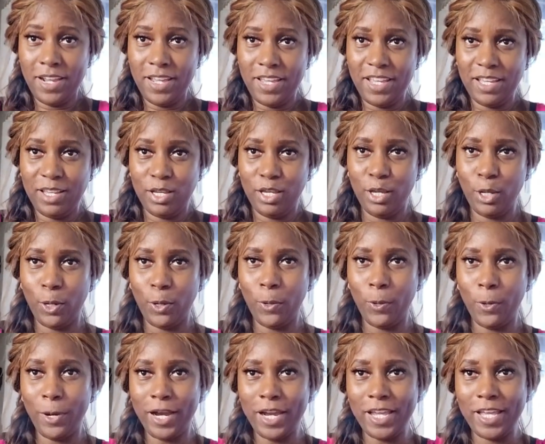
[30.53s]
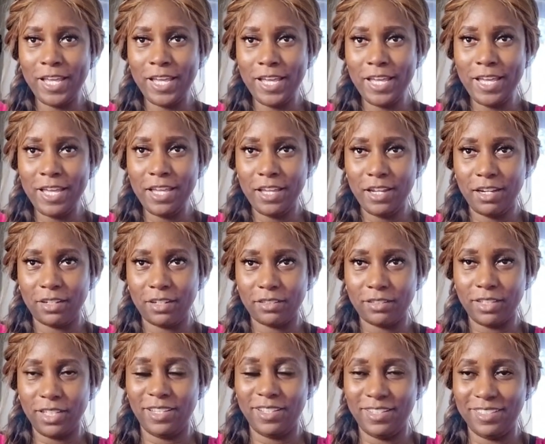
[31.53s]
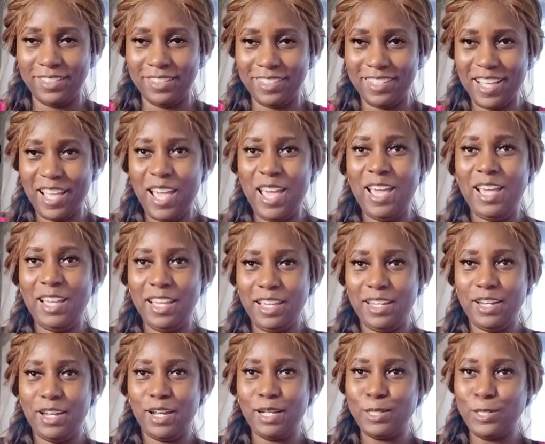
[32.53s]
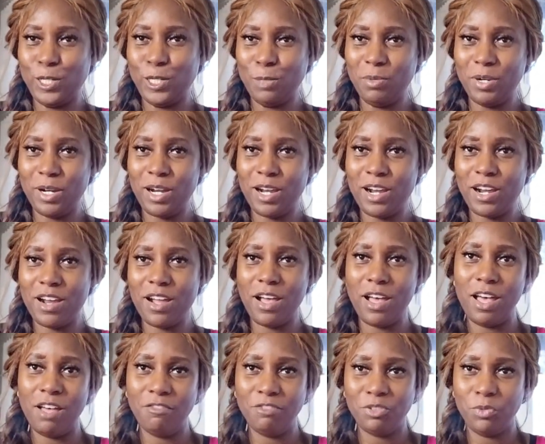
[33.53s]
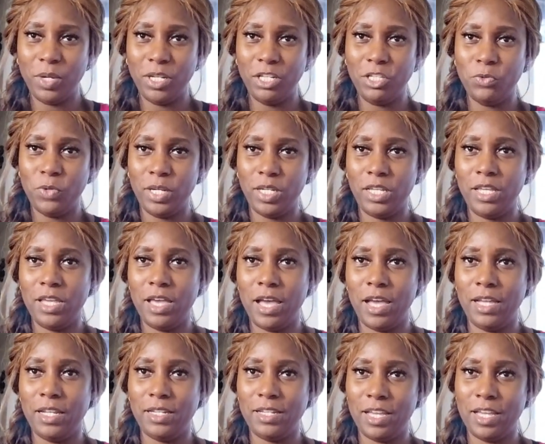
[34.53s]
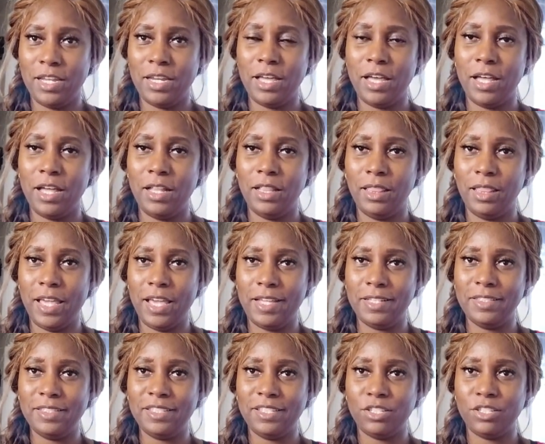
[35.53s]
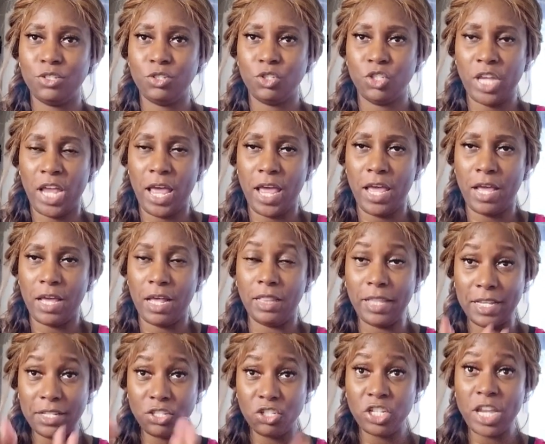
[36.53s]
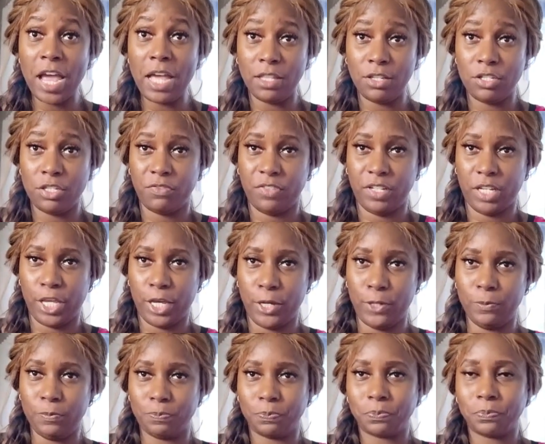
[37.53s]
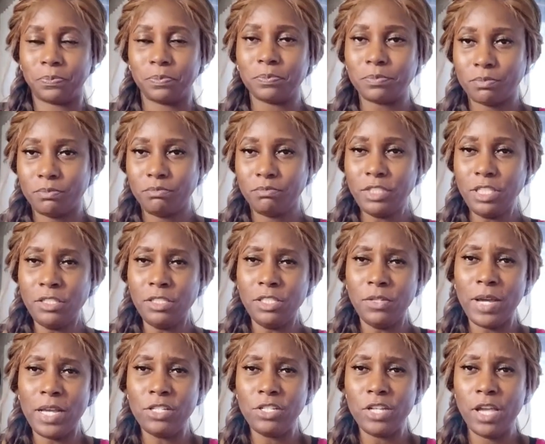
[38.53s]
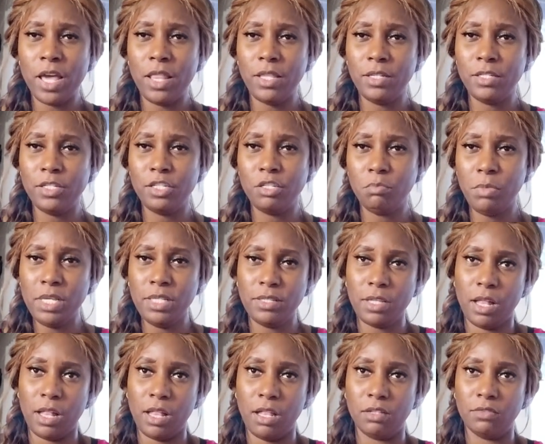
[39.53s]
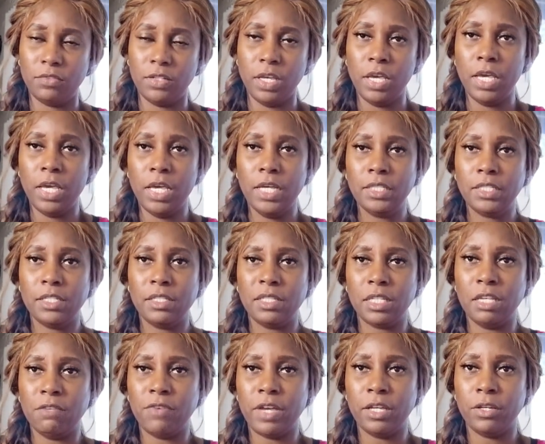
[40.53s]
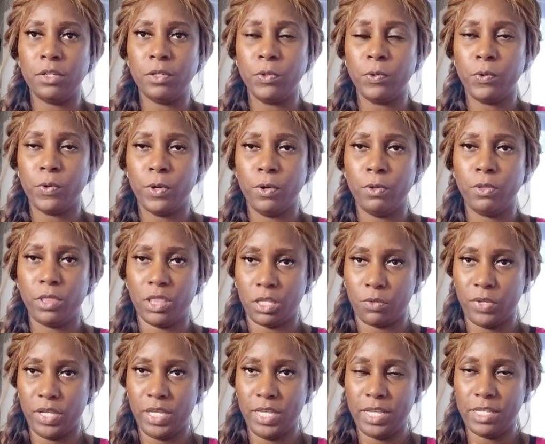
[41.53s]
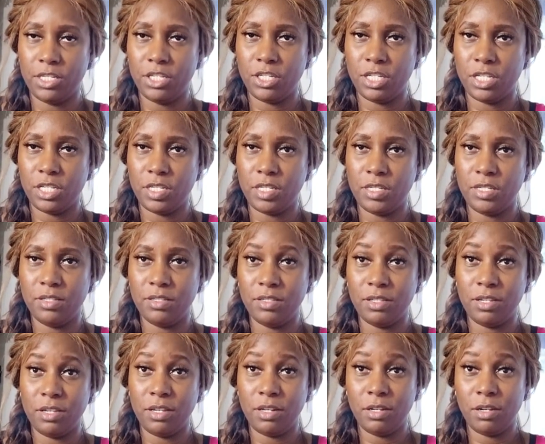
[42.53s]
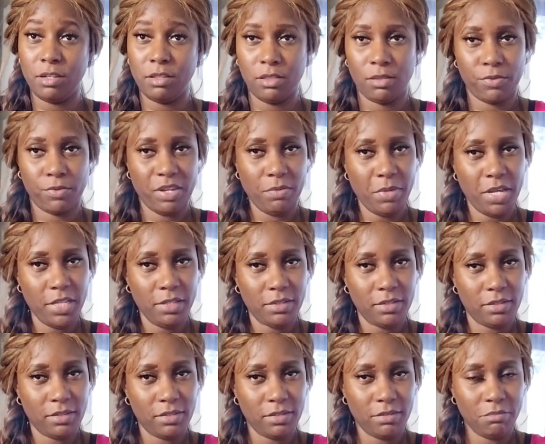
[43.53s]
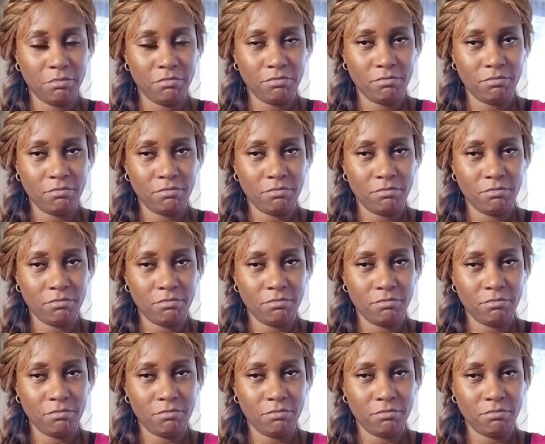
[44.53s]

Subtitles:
Alright, we're good. In October of 2020, I did a Lent challenge video. So I challenged myself to see if I could grow 3 inches in 3 months.